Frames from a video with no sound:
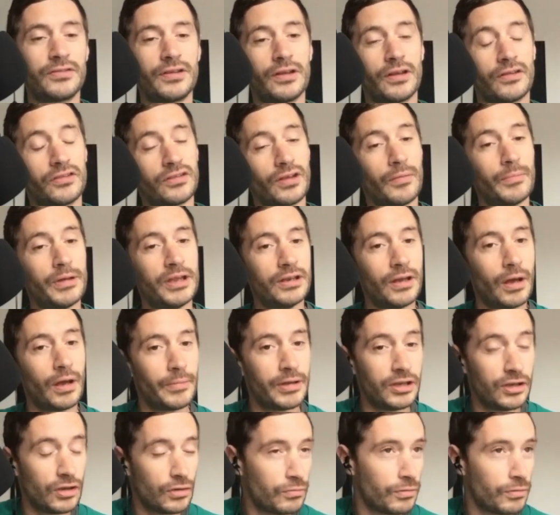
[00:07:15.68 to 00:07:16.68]
So I
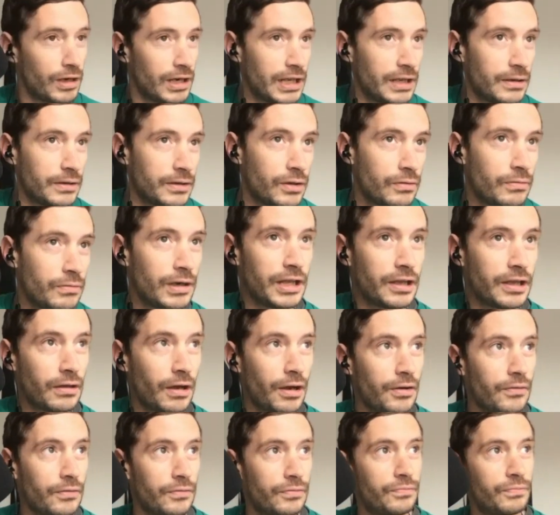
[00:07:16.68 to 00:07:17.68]
mean, you really
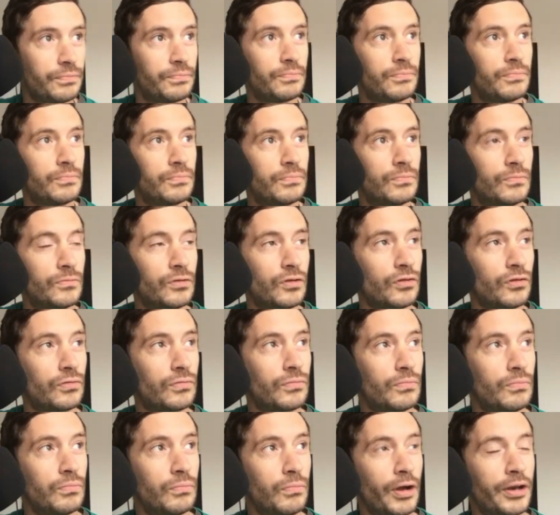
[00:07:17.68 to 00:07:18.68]
kind of just
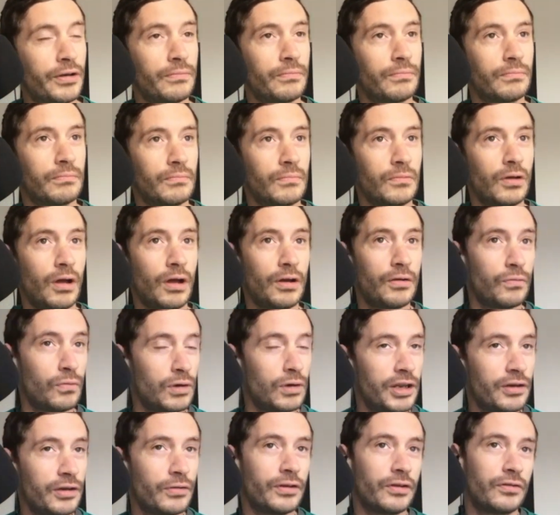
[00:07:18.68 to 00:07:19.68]
went kind of all
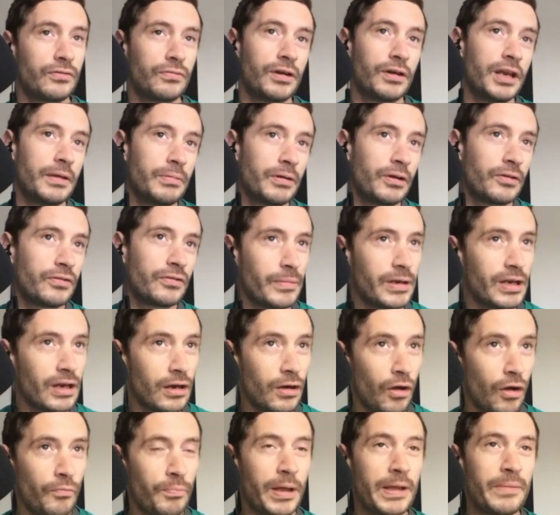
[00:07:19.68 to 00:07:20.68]
in on this, really, because I mean, a
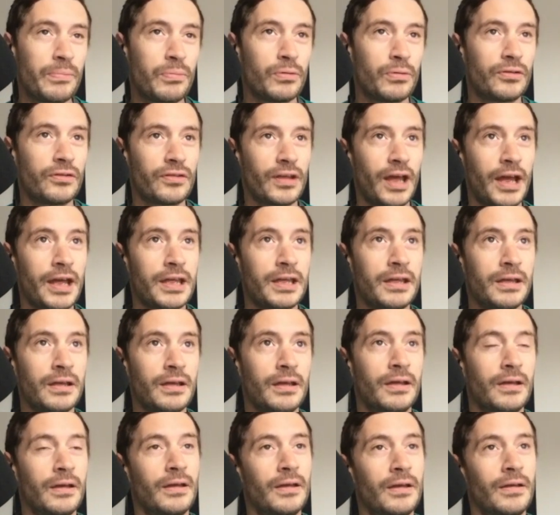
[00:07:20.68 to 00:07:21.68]
lot of people would say,
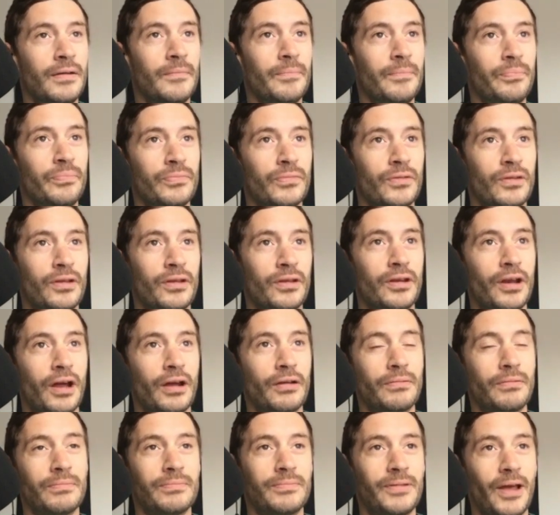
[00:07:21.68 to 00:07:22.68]

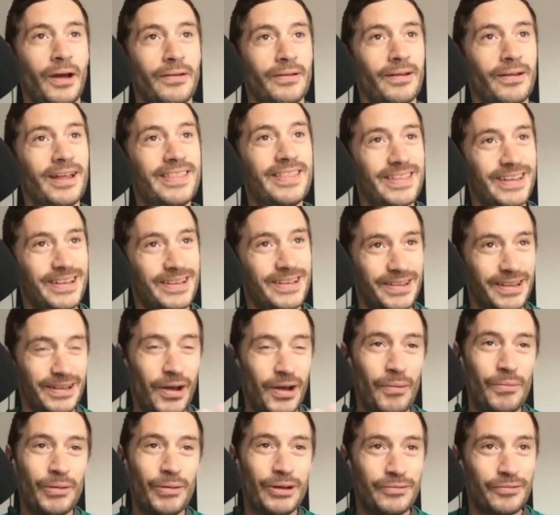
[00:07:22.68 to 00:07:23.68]
don't, the
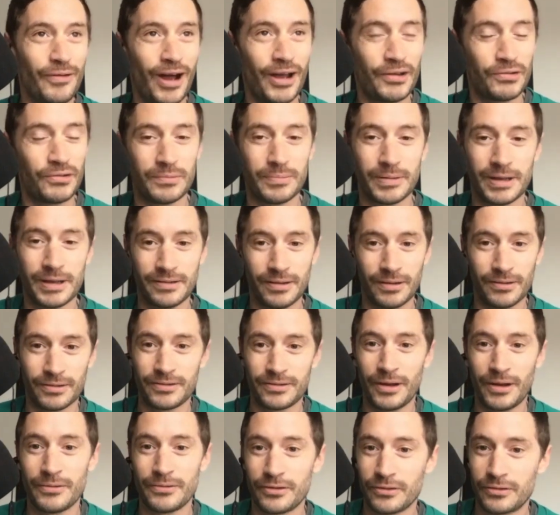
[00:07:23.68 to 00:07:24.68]
common advice would be,
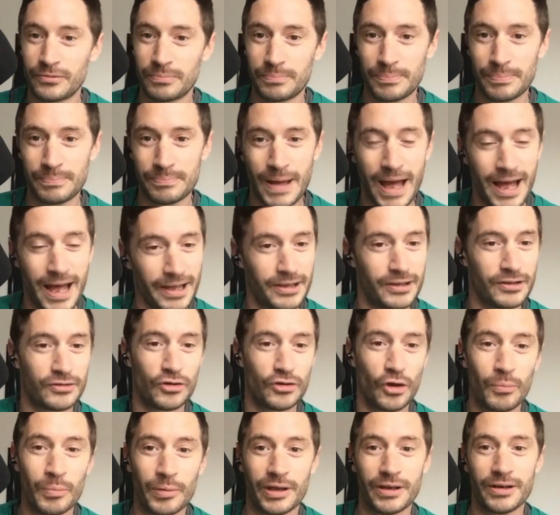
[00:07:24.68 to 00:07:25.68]
don't just pack your
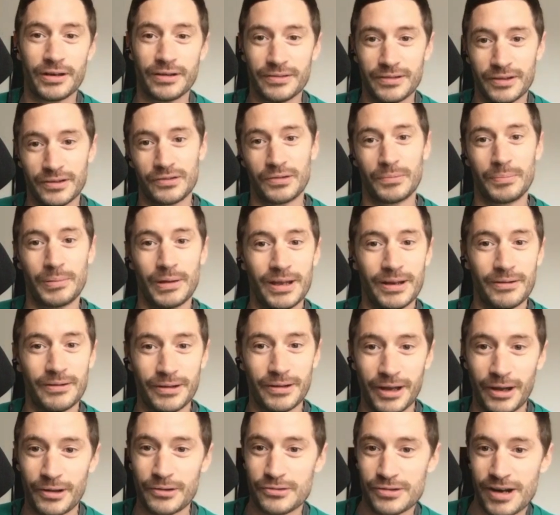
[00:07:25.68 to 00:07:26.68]
job in and disappear
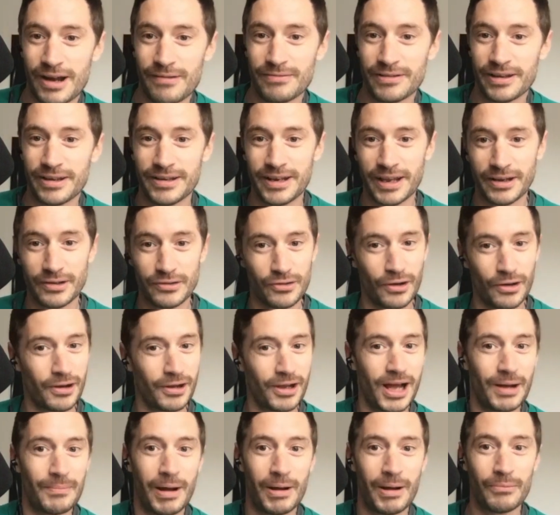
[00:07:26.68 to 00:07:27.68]
and go traveling, and then try and
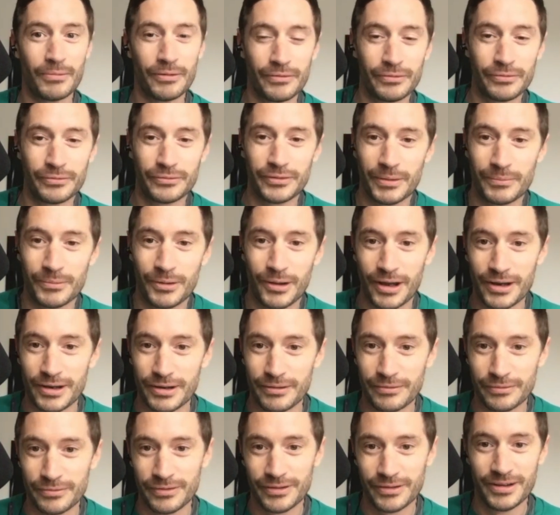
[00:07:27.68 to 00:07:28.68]
come up with some kind
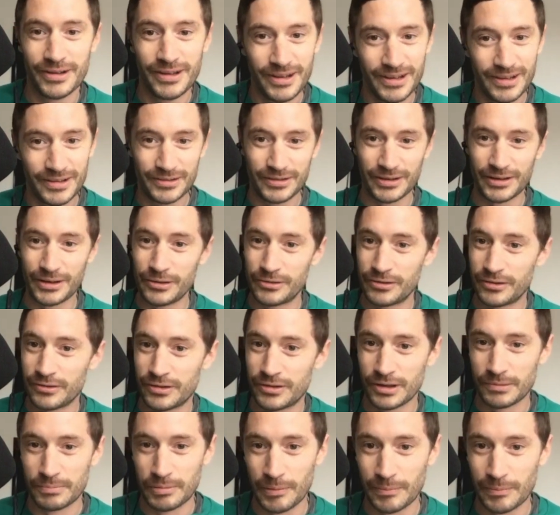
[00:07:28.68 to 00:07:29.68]
of solution
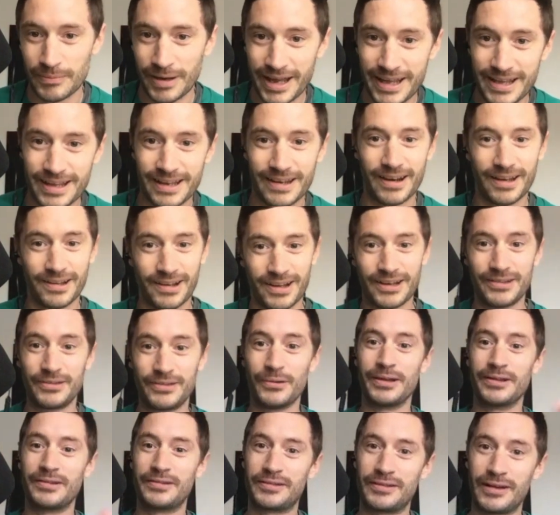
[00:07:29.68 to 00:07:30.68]
to the problem later. Like, kind of do
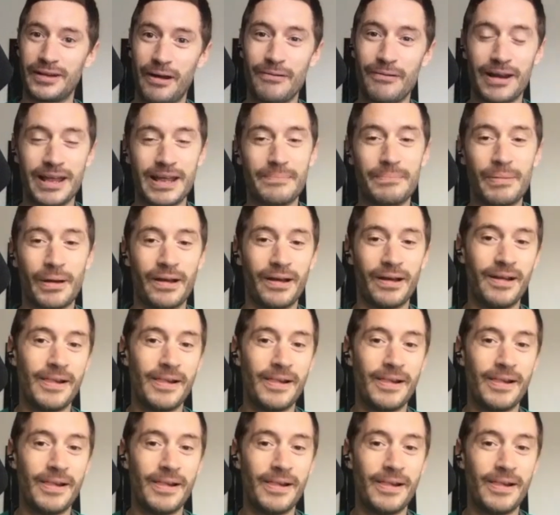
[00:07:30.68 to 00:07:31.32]
it slowly, but